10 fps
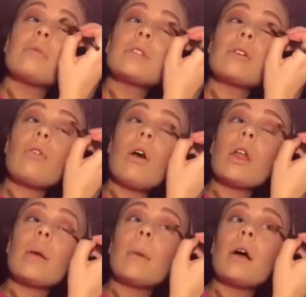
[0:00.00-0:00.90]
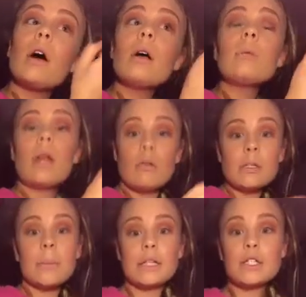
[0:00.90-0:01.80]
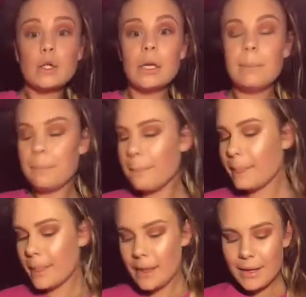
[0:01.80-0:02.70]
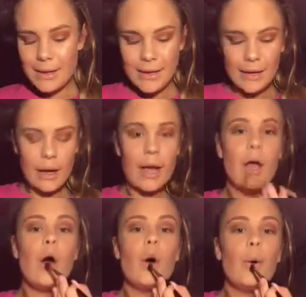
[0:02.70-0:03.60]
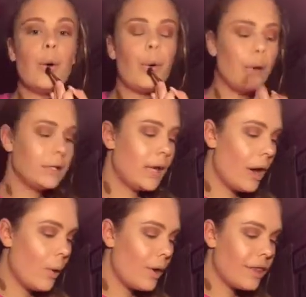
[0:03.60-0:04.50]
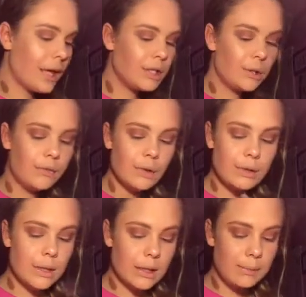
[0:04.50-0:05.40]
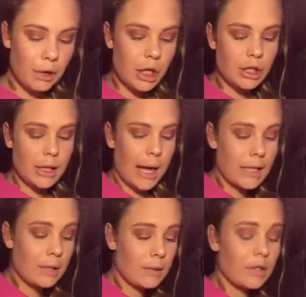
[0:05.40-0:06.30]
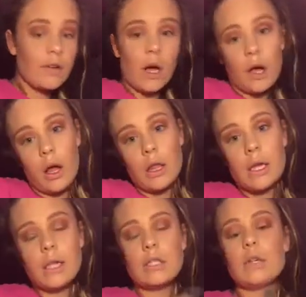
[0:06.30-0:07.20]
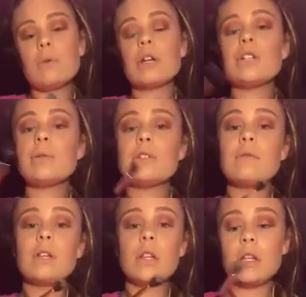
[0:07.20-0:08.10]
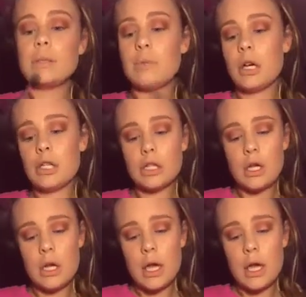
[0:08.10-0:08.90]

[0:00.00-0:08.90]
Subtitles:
It was like crawling on my arm and I was about to scream. Okay, now that you've used this brush, it has a bunch of gunk all in it, so we're going to switch over to this brush.